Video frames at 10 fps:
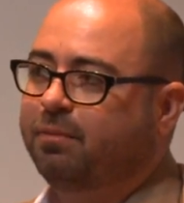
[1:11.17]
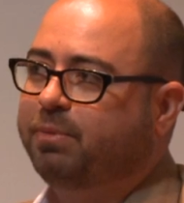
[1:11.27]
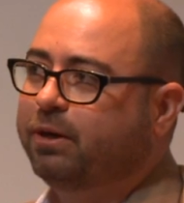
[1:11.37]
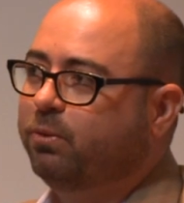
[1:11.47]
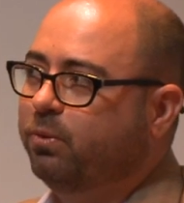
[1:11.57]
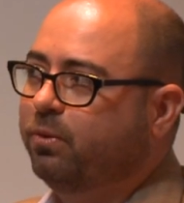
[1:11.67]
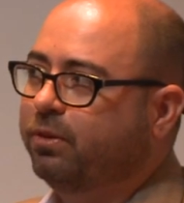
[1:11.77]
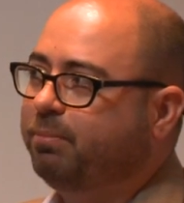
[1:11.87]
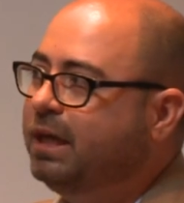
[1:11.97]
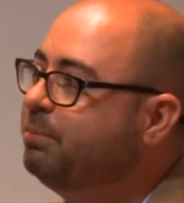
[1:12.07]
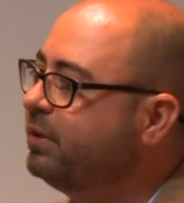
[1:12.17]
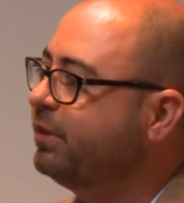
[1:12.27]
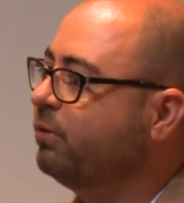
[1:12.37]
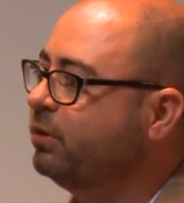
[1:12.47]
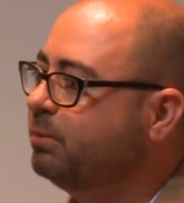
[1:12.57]
But the people
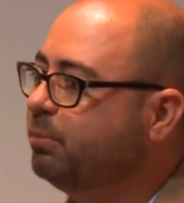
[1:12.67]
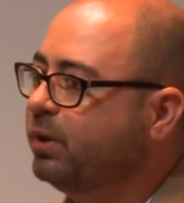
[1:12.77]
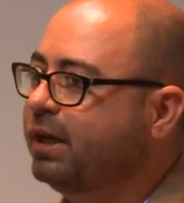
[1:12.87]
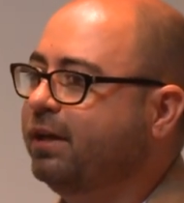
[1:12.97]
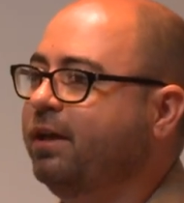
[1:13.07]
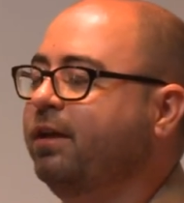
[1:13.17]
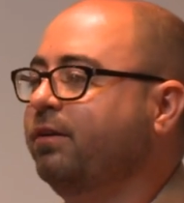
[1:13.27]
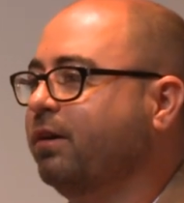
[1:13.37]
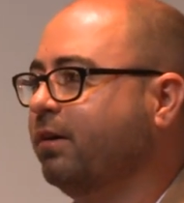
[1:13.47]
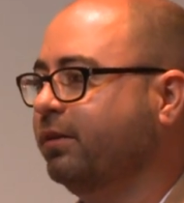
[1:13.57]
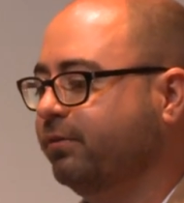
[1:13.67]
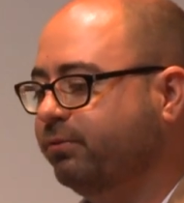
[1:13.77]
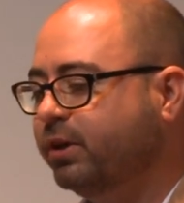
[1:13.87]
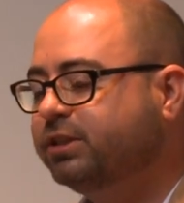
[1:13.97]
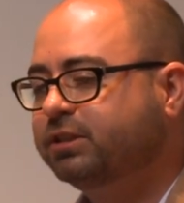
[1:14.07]
that they're ultimately bringing in are on the
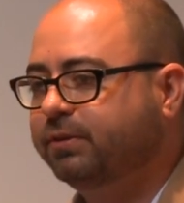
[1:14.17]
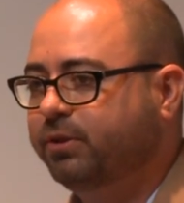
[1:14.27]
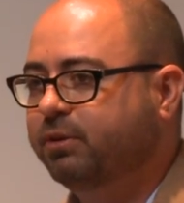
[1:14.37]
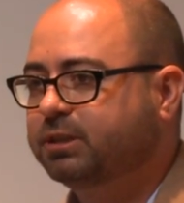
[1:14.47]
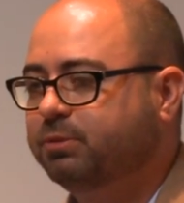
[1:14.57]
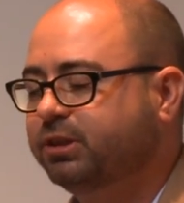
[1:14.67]
fringes of U.S.